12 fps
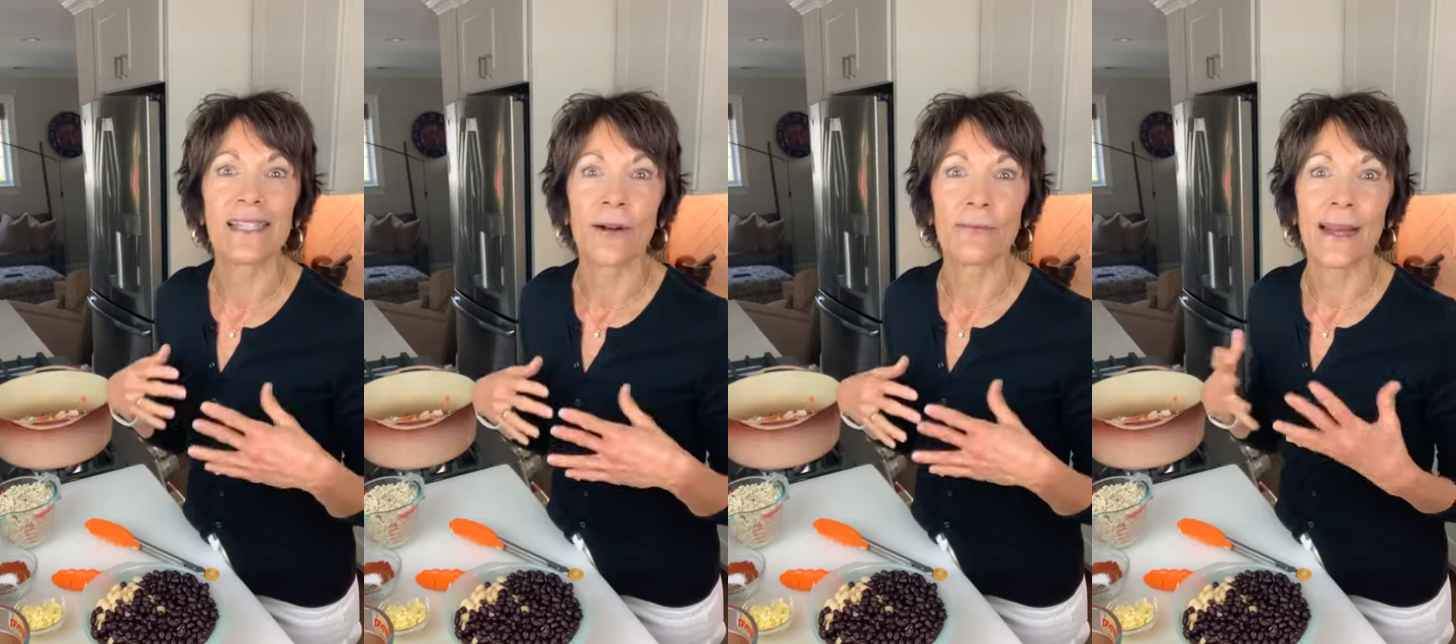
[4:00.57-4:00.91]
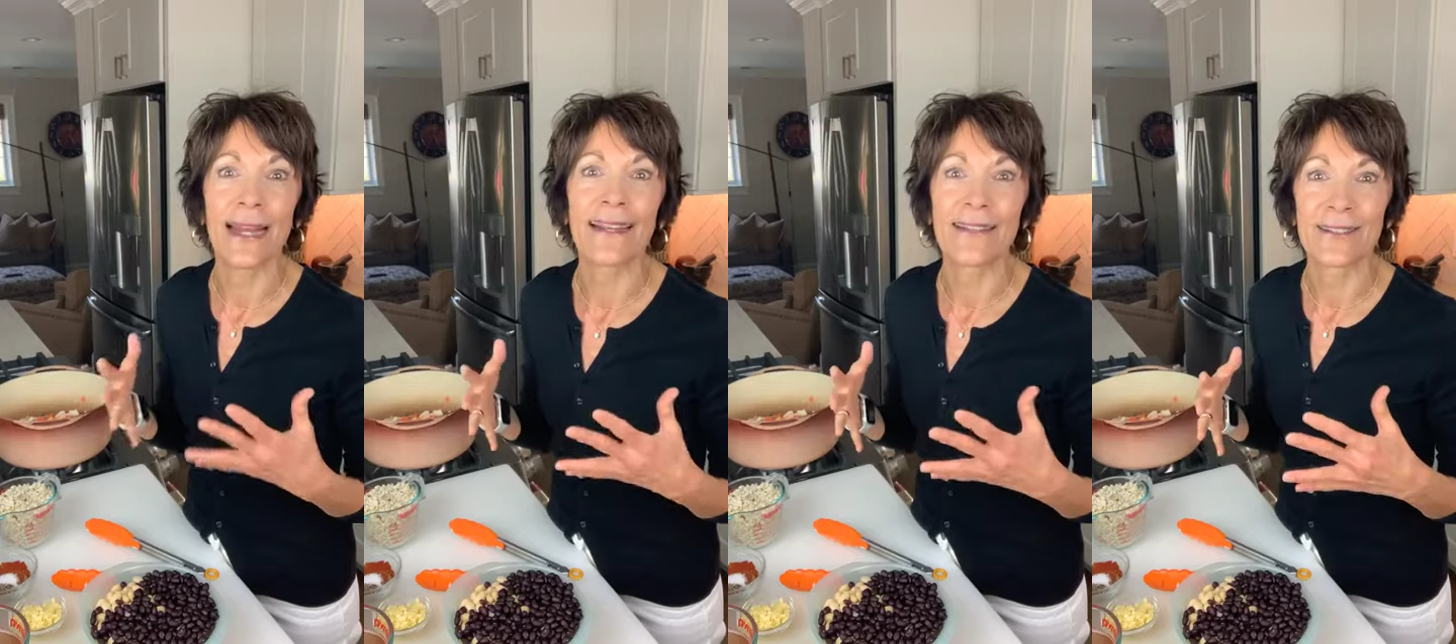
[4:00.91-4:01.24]
as our
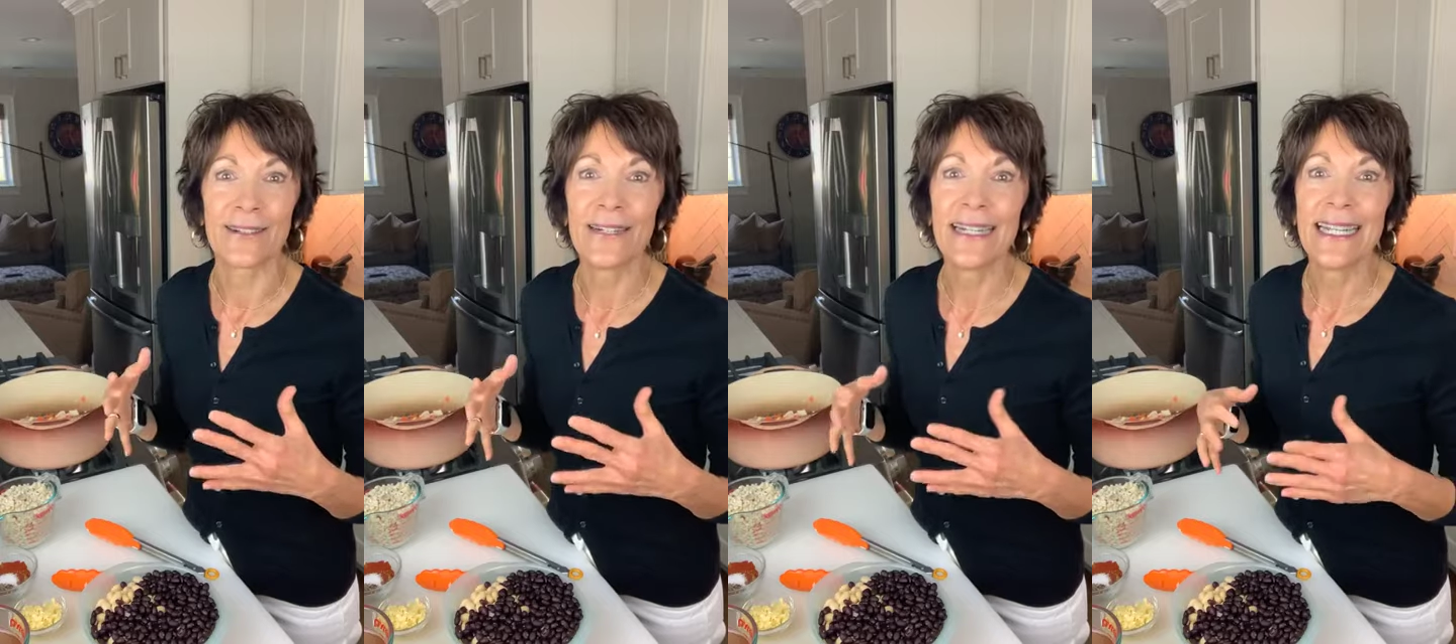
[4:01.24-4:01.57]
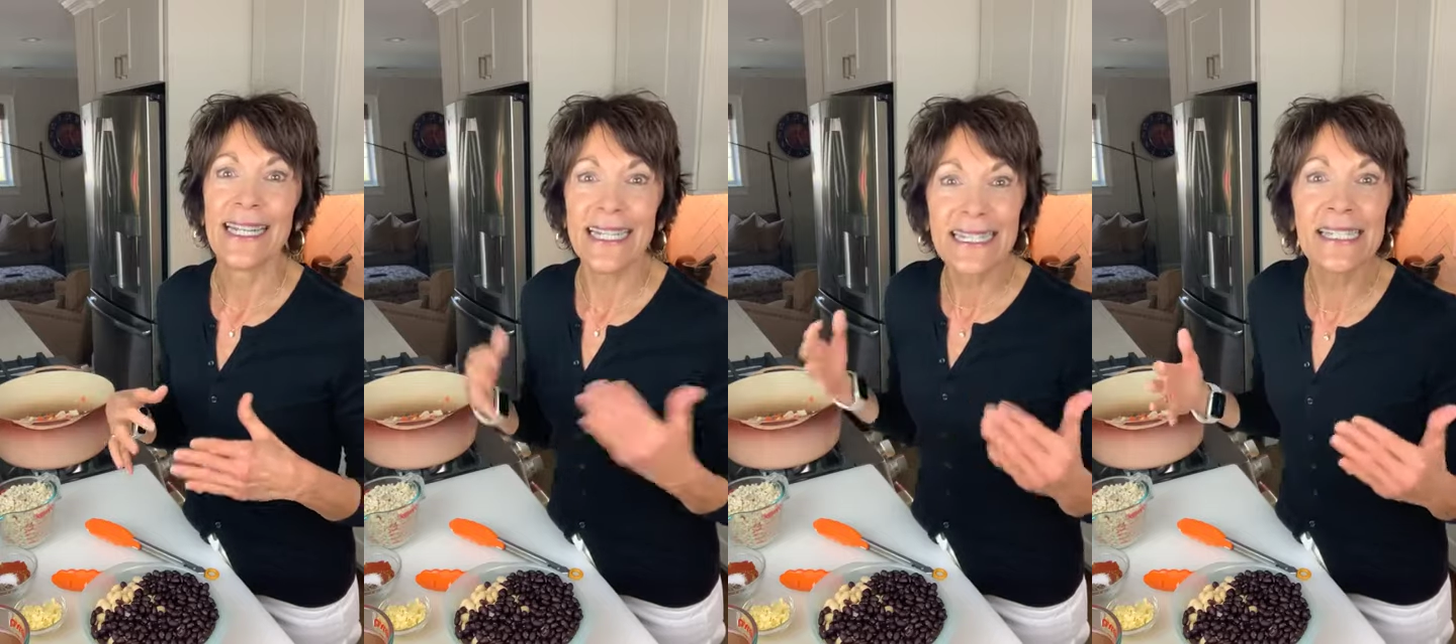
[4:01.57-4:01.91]
regular
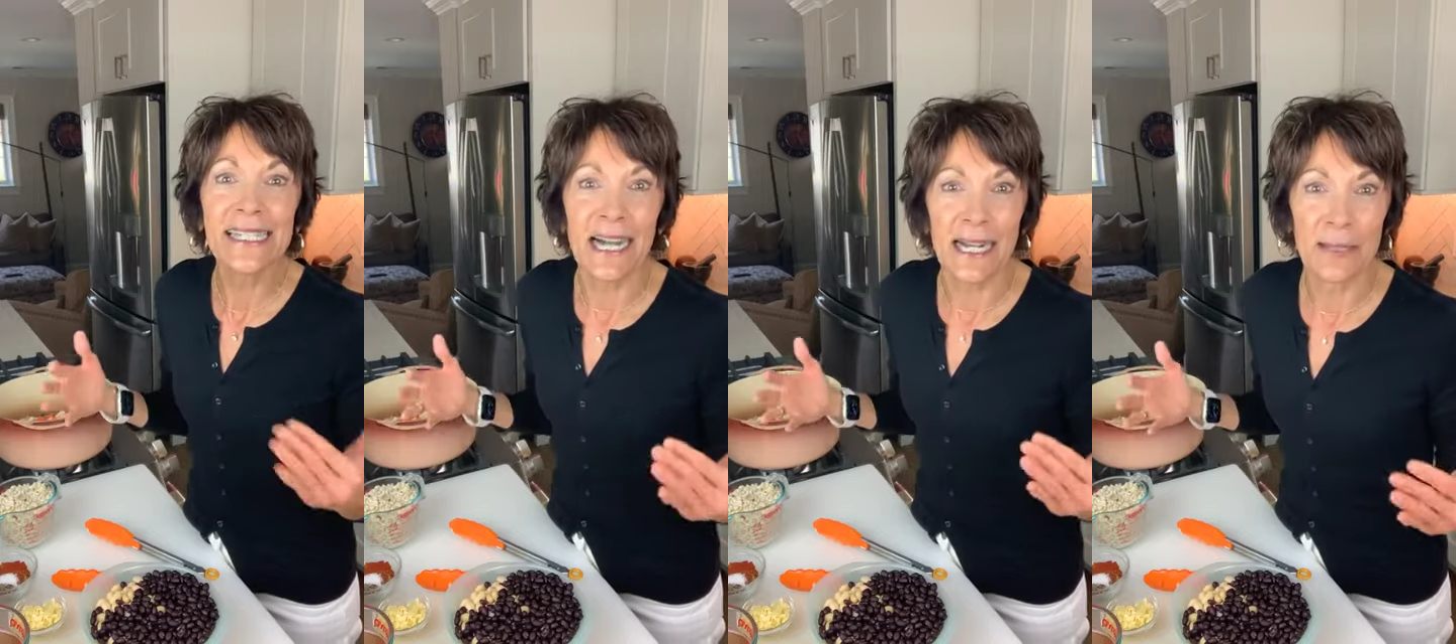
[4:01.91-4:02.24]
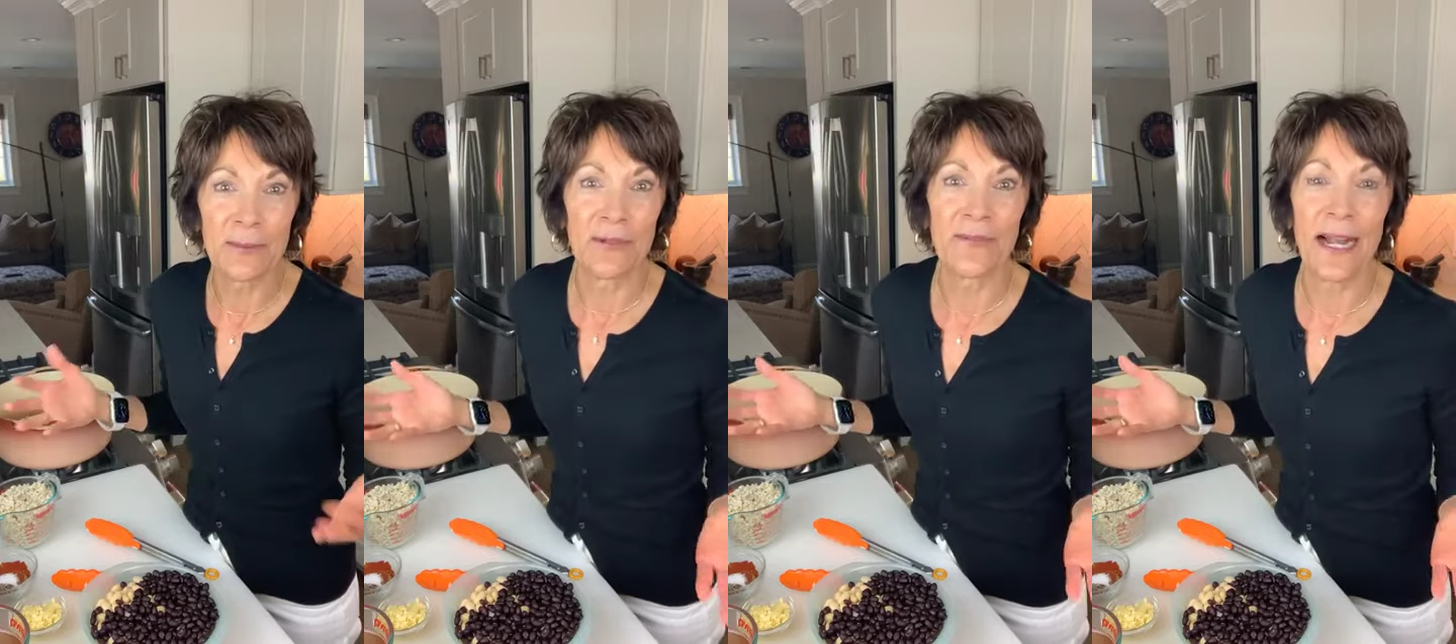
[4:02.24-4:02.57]

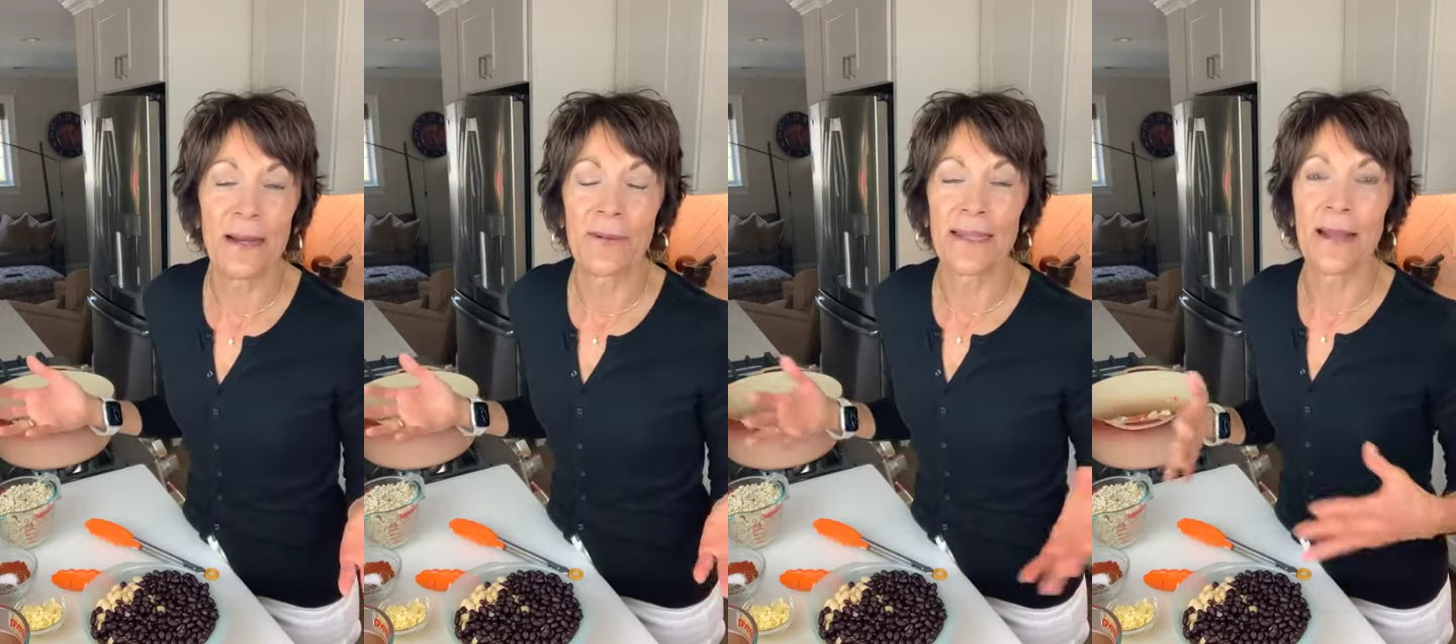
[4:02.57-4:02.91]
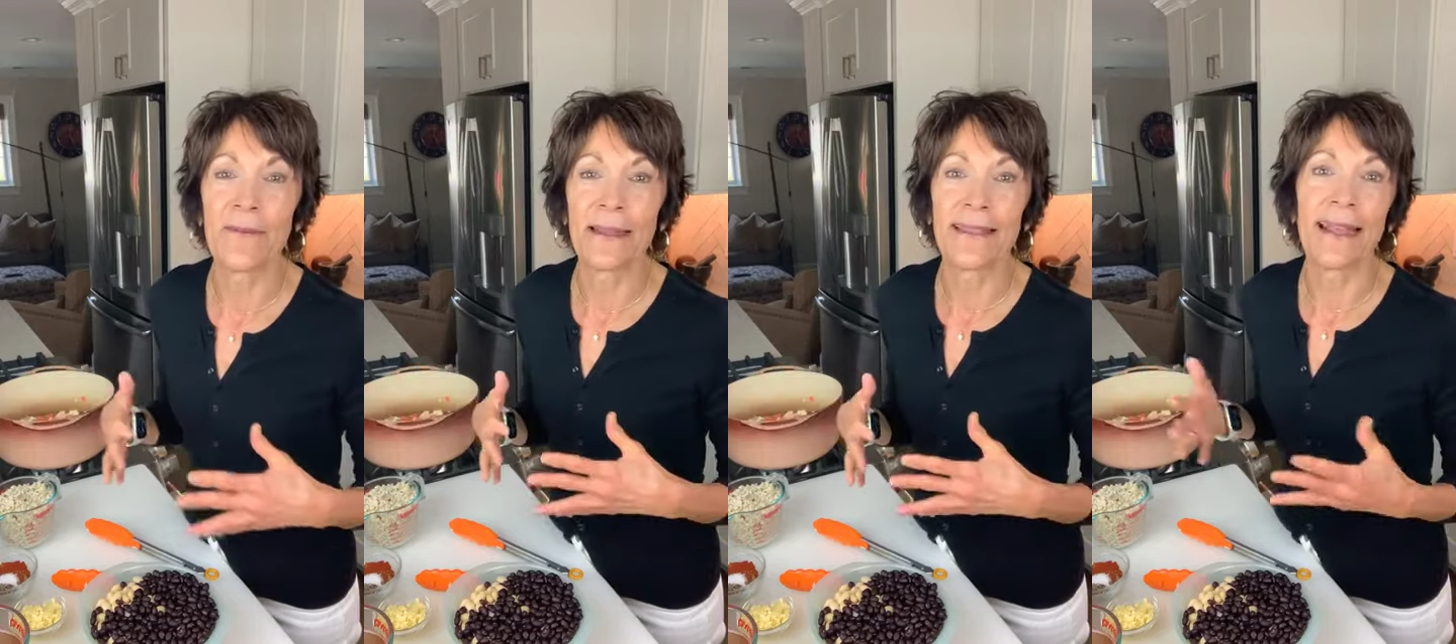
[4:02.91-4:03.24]
insoluble fiber
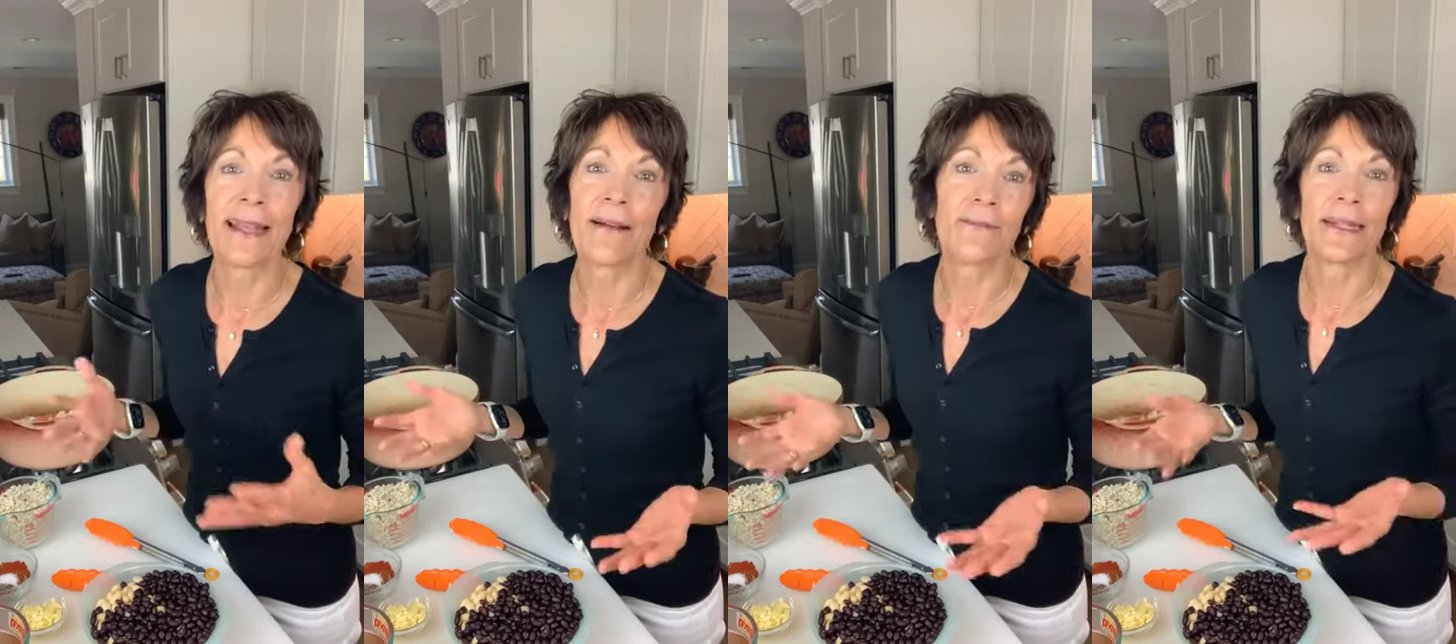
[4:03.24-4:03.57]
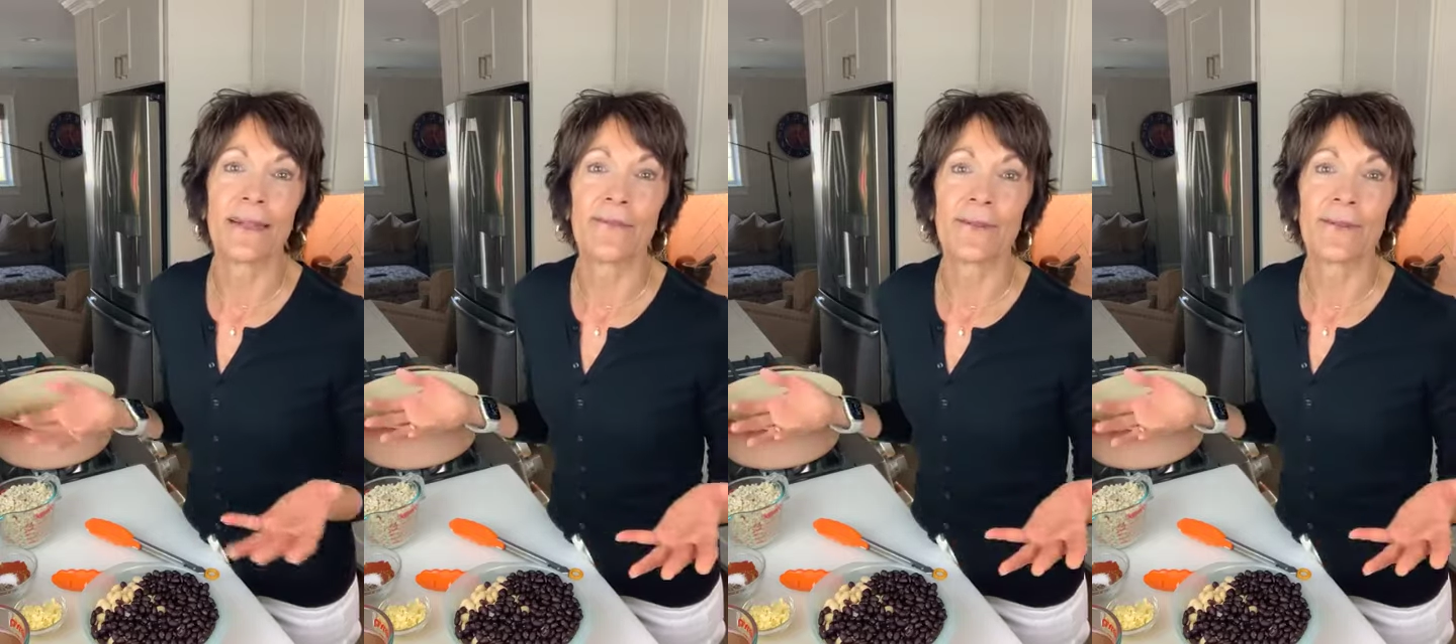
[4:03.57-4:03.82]
that we think of when